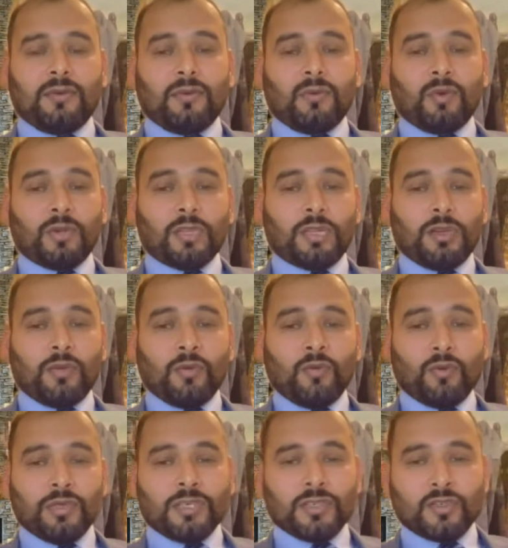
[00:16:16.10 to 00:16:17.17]
what the
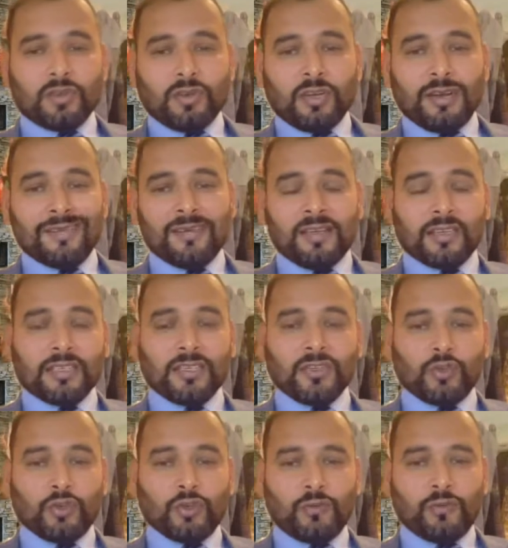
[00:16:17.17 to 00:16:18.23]
law is relating
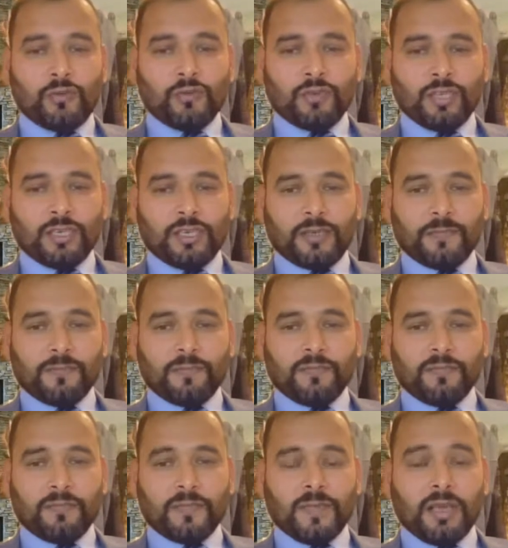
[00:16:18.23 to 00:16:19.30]
to refugee.
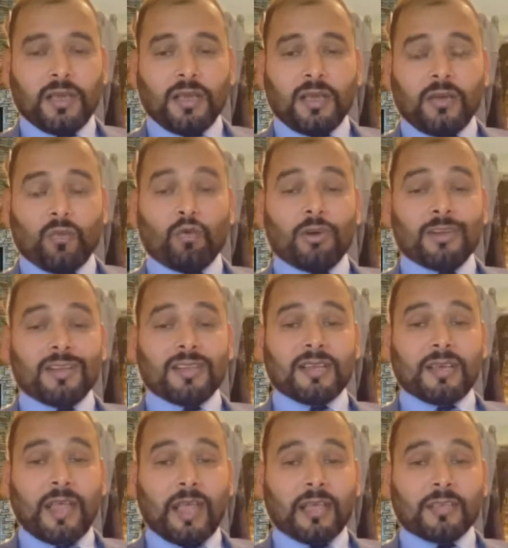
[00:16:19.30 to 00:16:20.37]
What are the
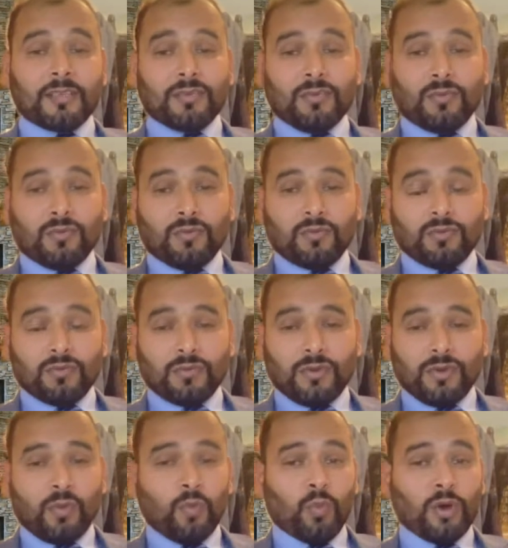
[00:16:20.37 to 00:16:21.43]
case law?
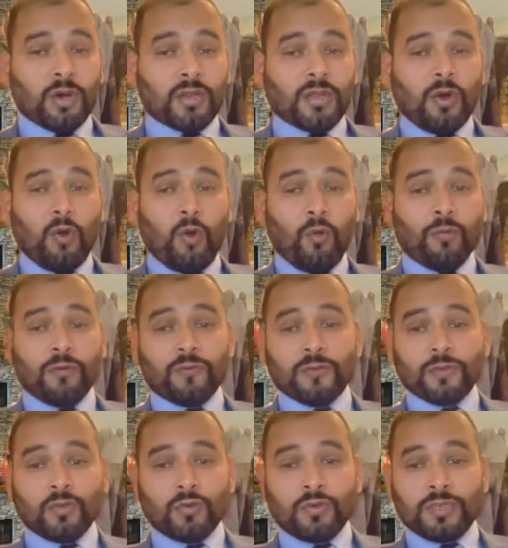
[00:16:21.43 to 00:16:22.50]
What the Home
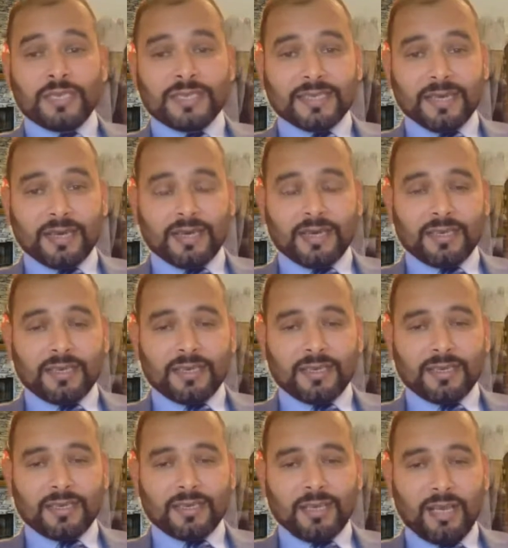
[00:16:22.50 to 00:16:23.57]
Office could decide.
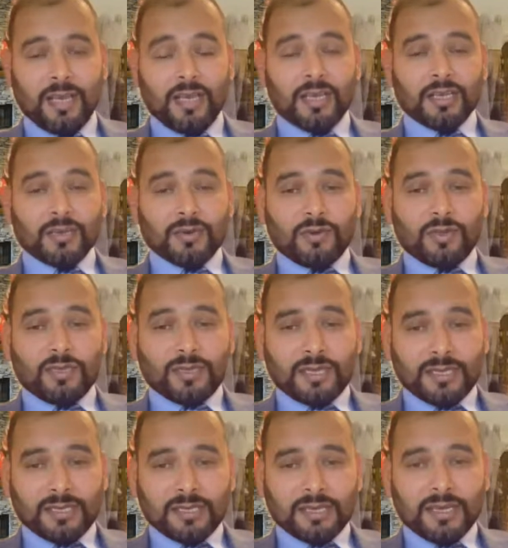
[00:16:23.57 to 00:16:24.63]
To
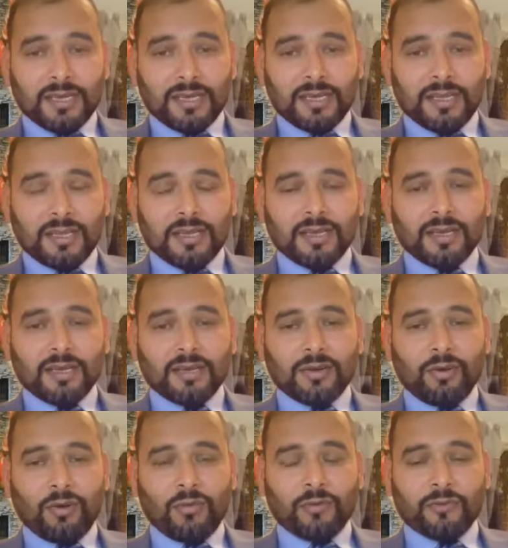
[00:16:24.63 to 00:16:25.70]
understand the
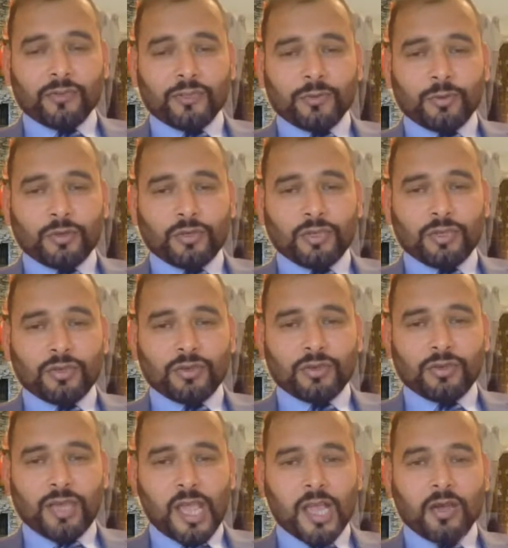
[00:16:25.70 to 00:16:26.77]
Home Office
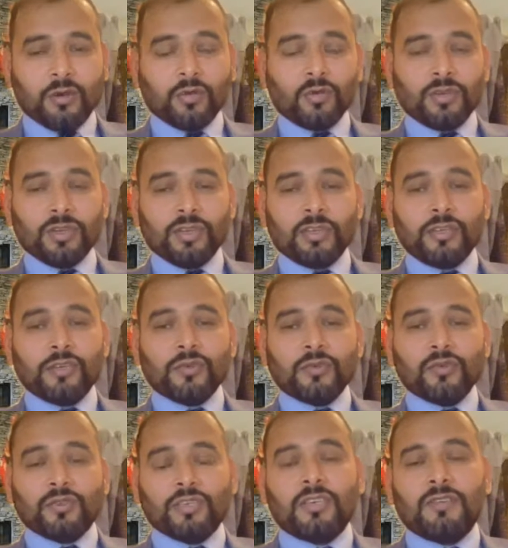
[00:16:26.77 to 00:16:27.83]
position, accordingly you
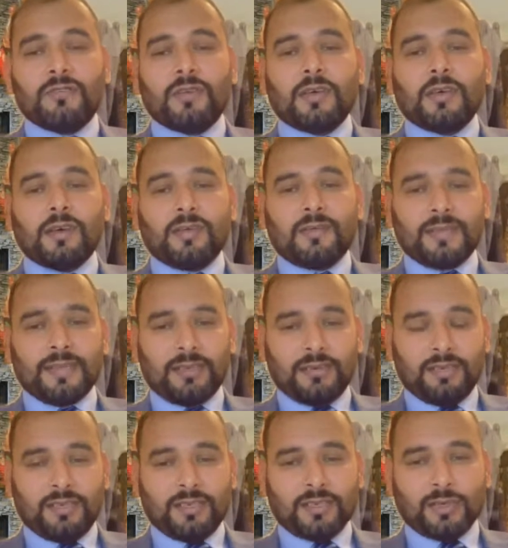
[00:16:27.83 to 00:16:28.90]
should give the answer
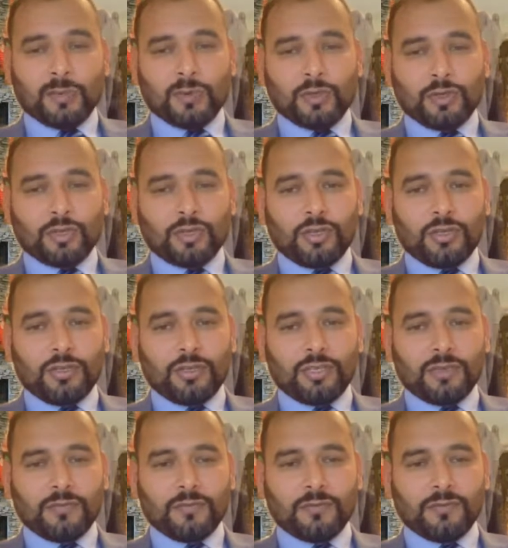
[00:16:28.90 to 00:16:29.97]
in the substantial
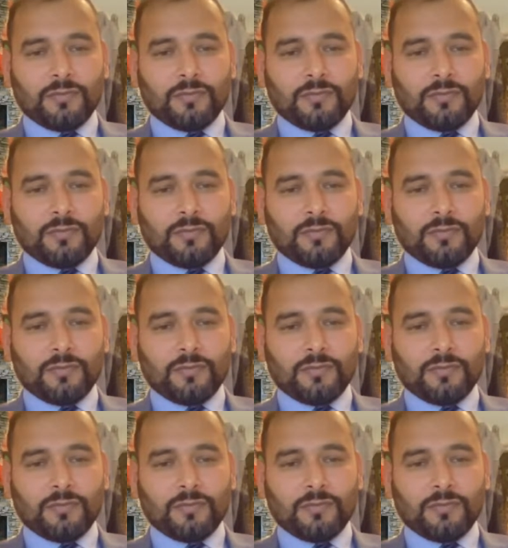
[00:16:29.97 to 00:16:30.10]
interview.